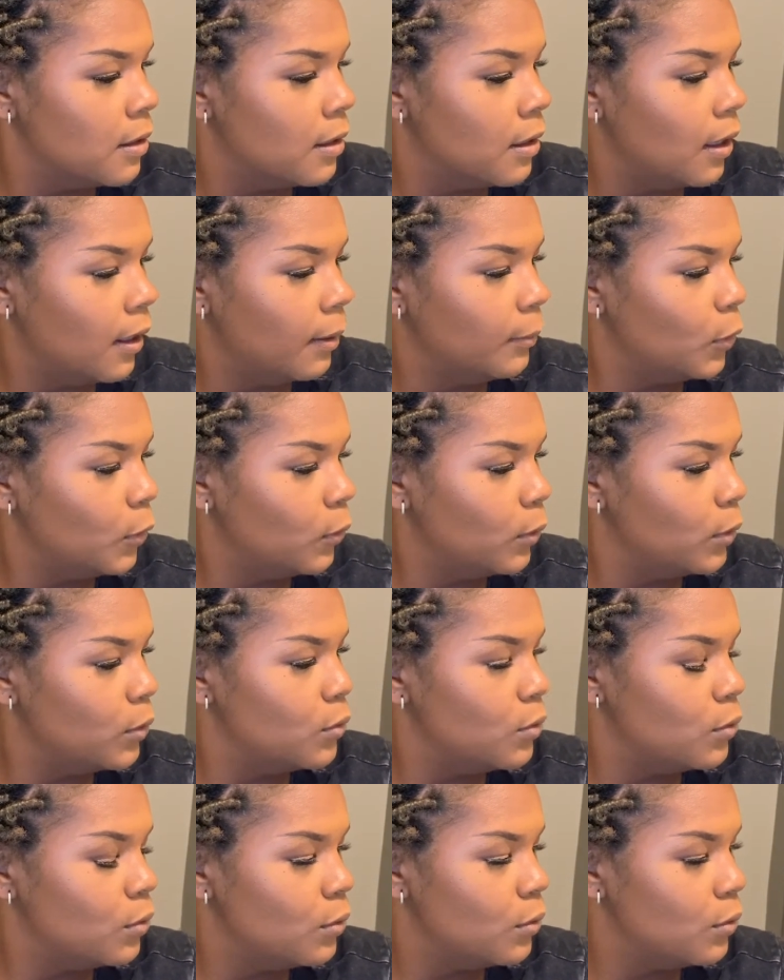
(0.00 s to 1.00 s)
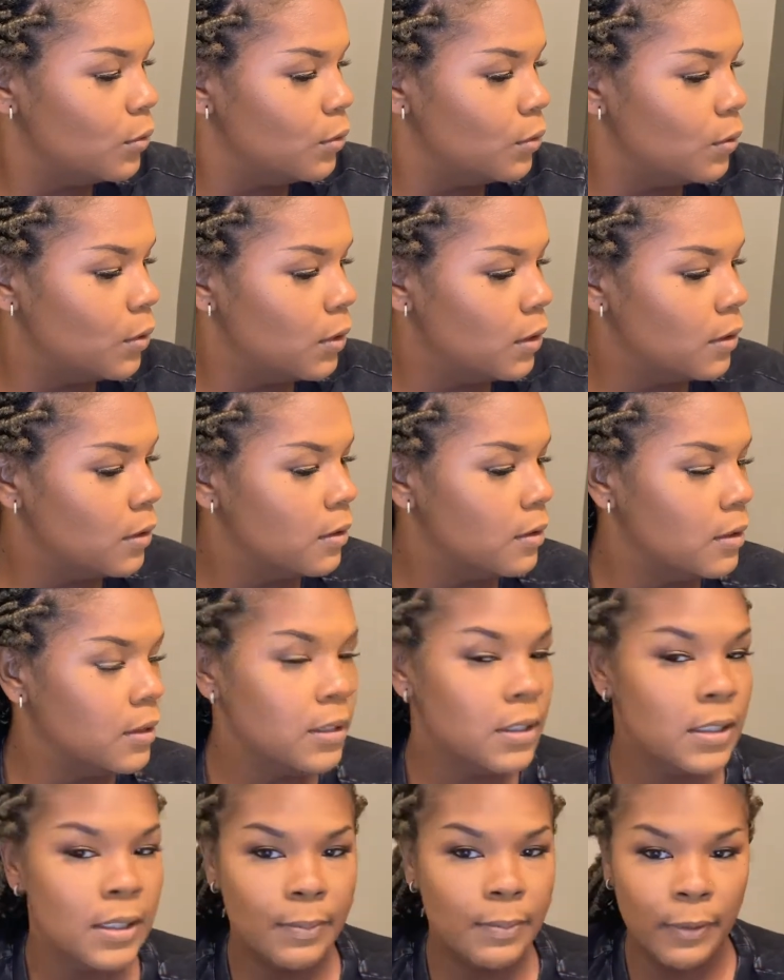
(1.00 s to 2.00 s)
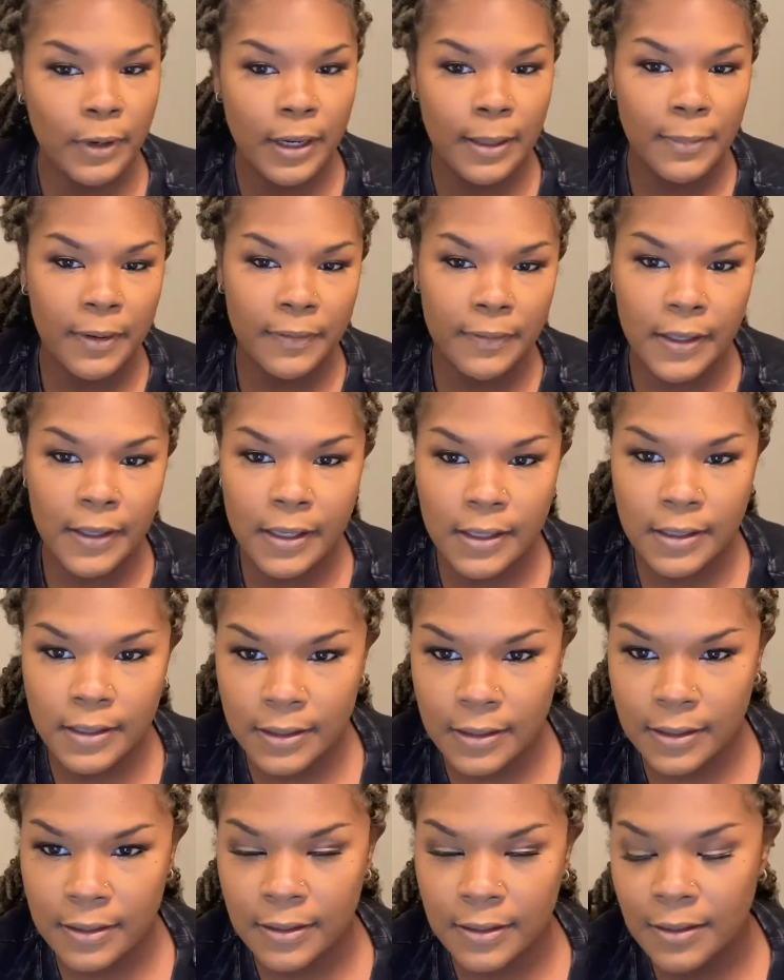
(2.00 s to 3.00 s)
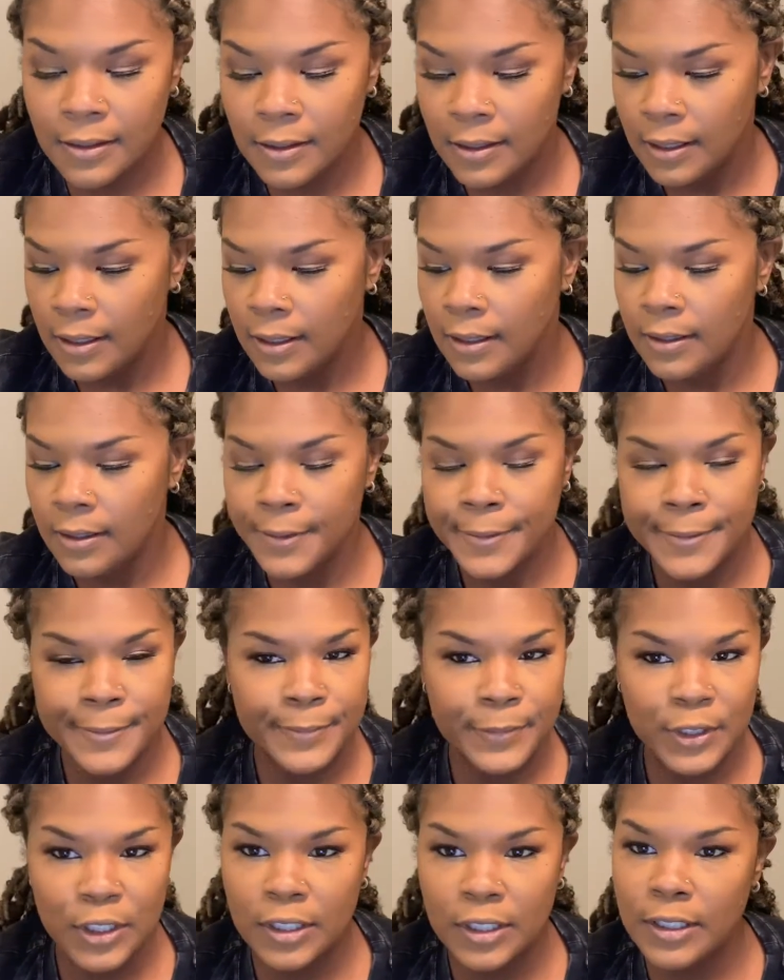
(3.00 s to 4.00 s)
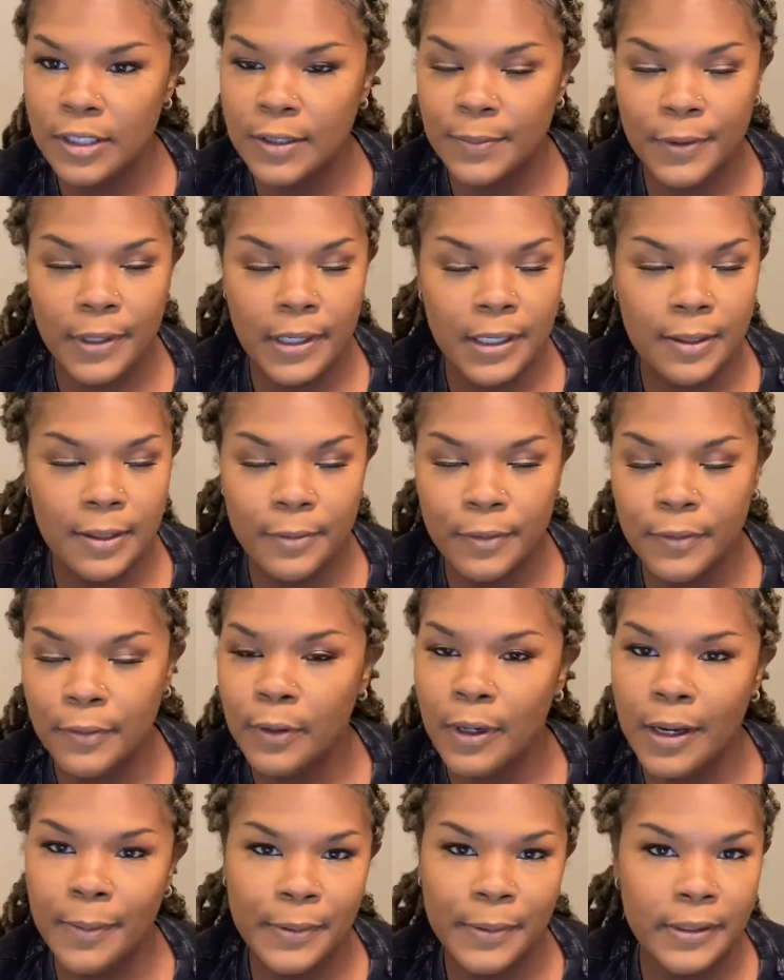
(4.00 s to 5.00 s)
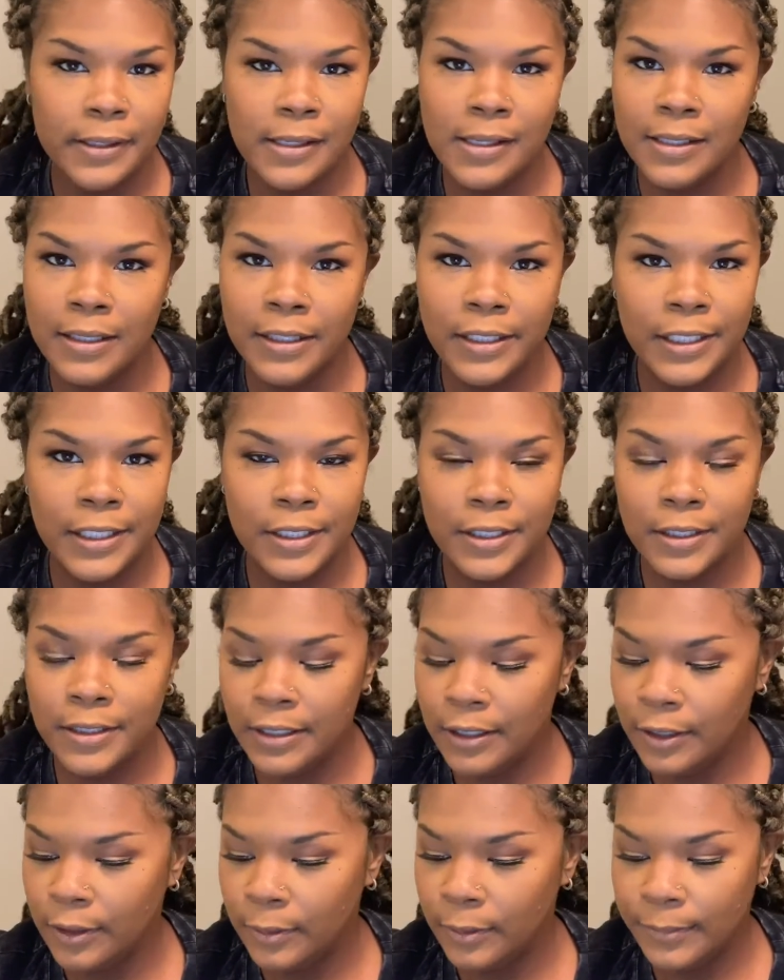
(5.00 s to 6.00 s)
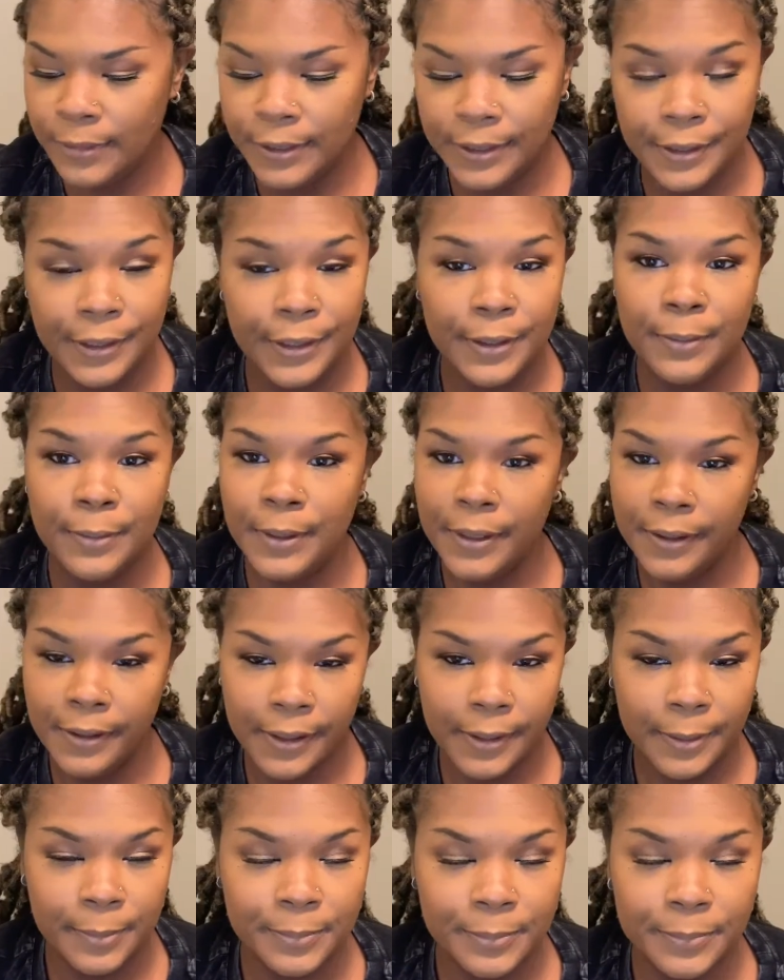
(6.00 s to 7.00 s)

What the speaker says: I'm going to spray my face. Should have sprayed it before I put these lashes on, but here we are.